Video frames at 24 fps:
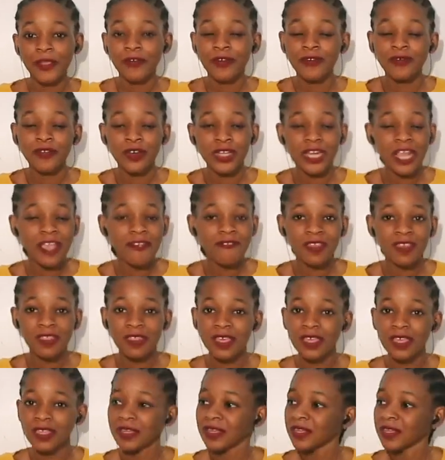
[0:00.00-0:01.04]
We've got
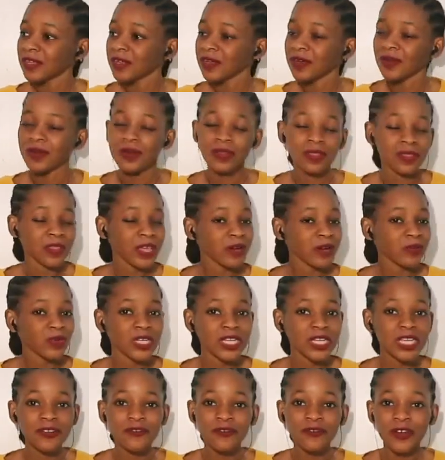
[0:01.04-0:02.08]
everything that
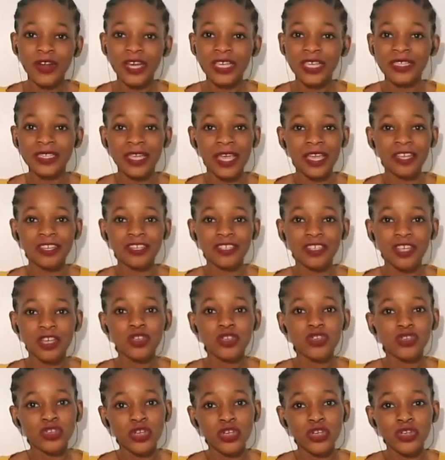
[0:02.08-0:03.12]
we need for research,
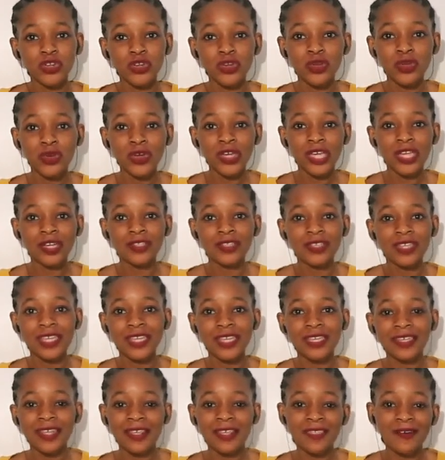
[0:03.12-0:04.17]
so you look into
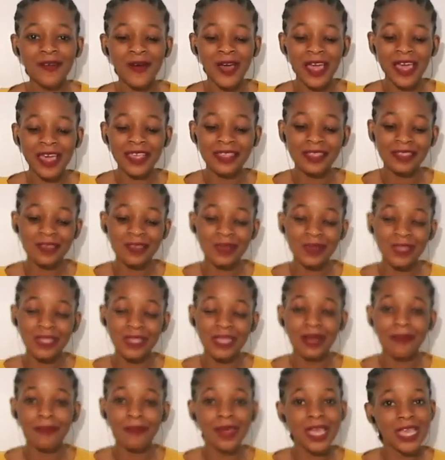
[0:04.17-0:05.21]
it. Otherwise, this was
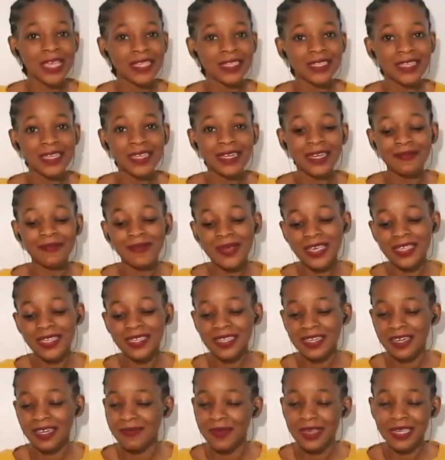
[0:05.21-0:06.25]
an amazing,
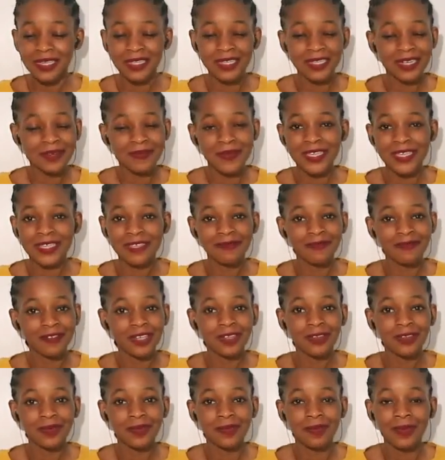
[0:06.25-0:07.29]
amazing, amazing, amazing
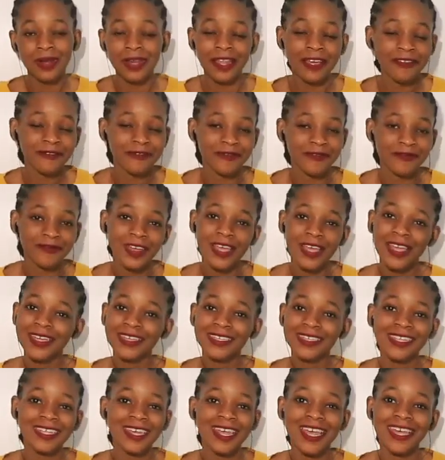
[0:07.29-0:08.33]
video. Love.
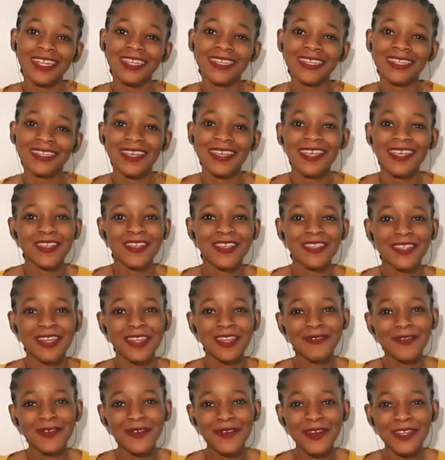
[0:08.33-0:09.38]
That. So
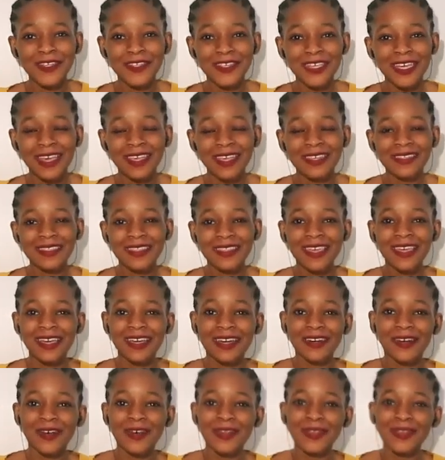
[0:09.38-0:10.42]
let me know what you guys
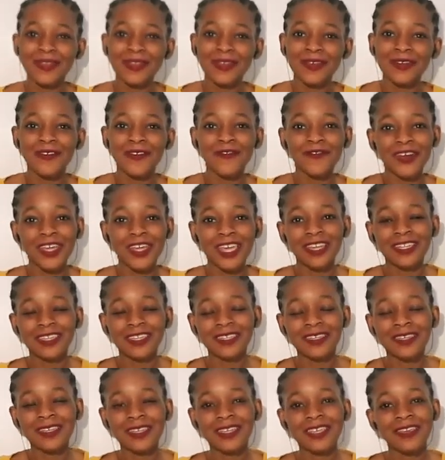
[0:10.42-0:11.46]
think. Also, don't forget
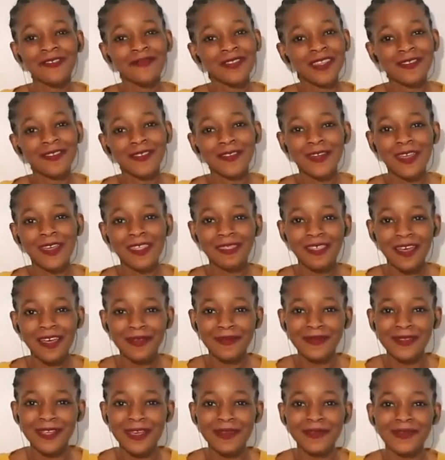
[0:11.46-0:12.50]
to give this video a
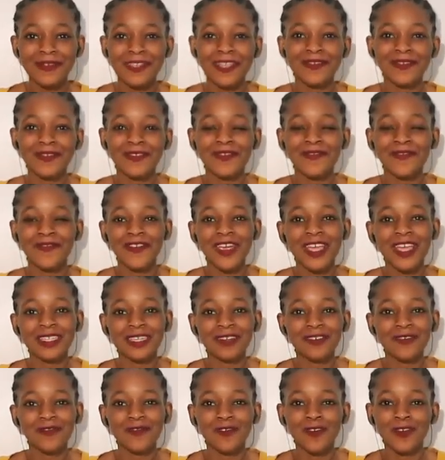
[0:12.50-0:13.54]
thumbs up, share it with your friends,
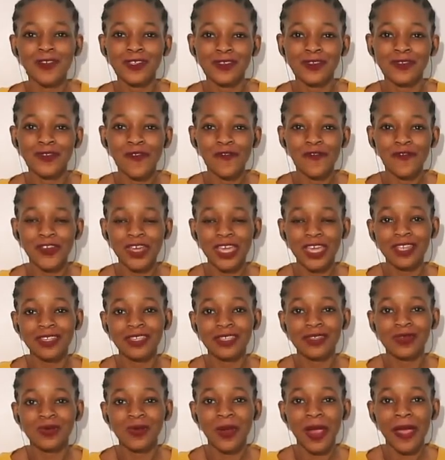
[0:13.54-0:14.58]
and of course don't forget
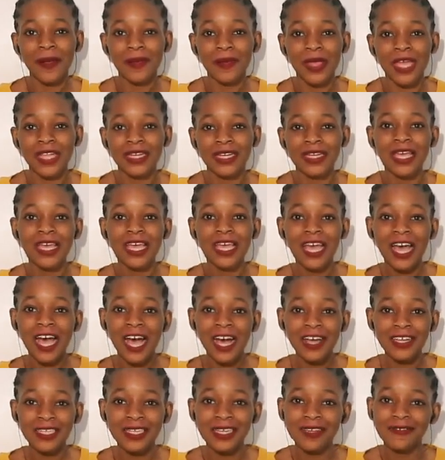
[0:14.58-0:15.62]
to subscribe, and
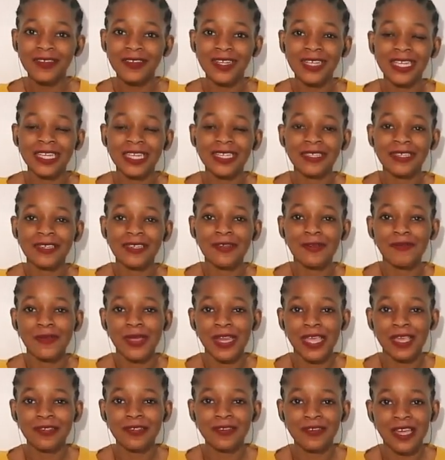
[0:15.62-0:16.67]
I'll definitely see you in
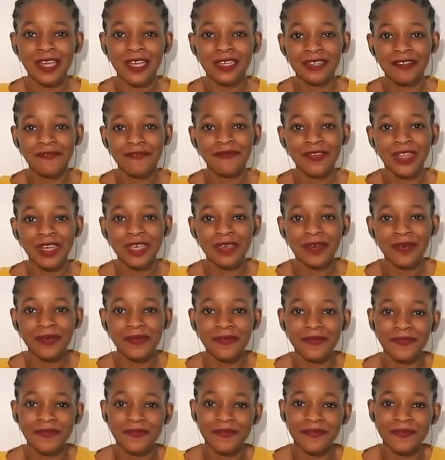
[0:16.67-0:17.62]
my next reaction video.